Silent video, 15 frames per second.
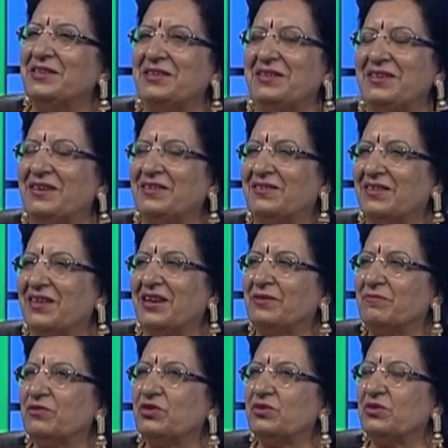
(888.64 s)
Yes,
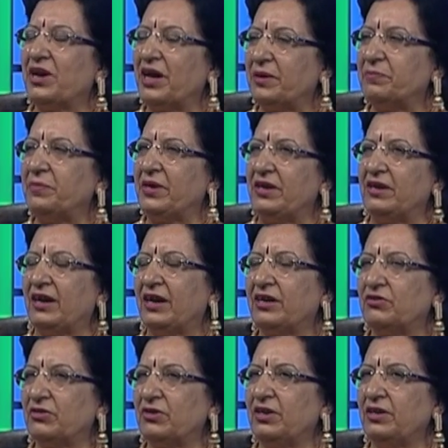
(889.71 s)
I'm so happy.
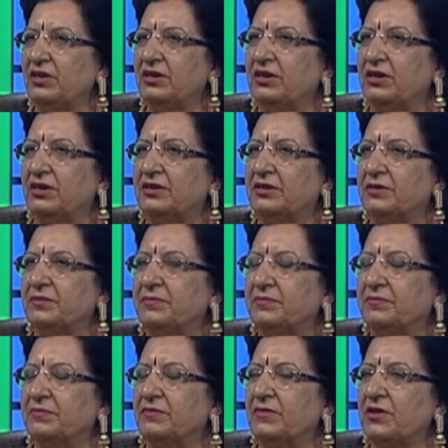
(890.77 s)
Actually, um,
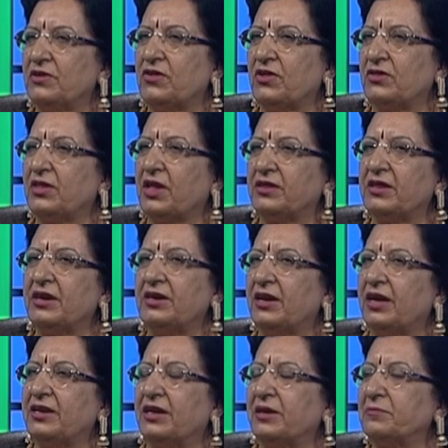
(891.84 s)
this is nothing
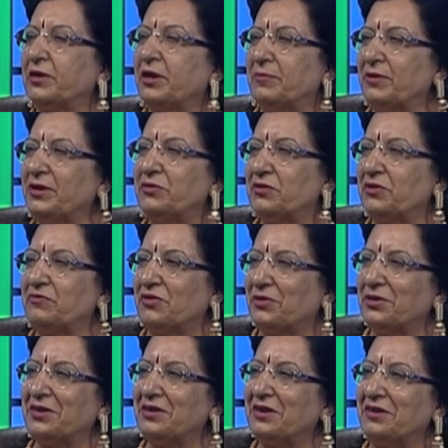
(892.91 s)
like I'm coming to a
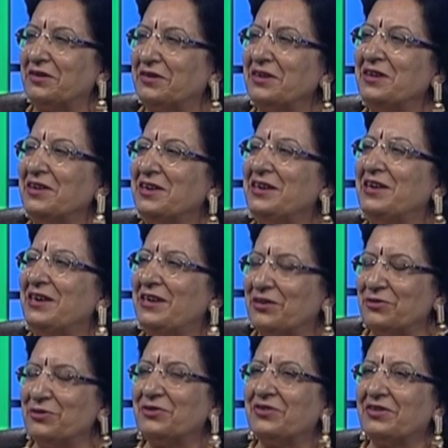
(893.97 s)
foreign country. Okay. It
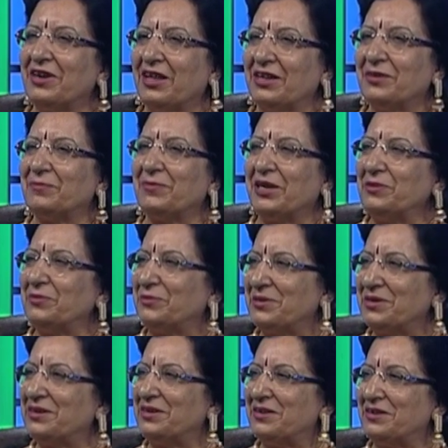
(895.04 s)
looks like my own
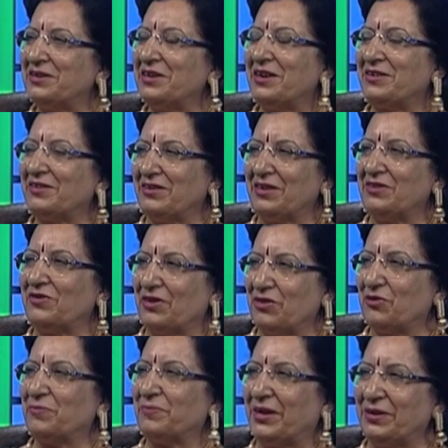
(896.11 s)
country, extension mm.
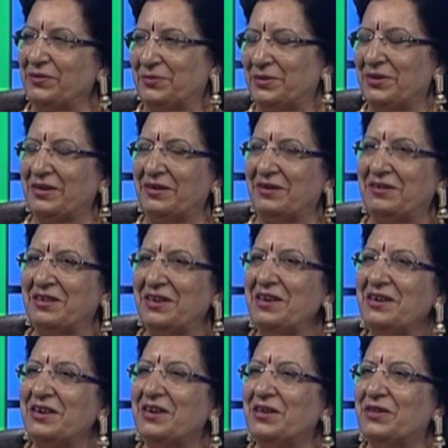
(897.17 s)
of my own country.
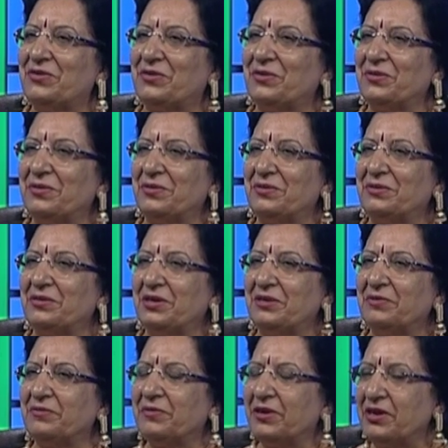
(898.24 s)
Okay. So,
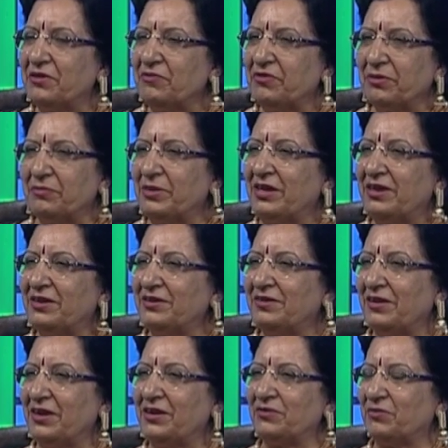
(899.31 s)
uh, very familiar
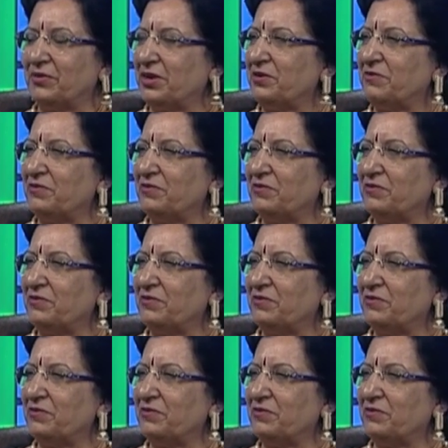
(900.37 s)
things, very mm.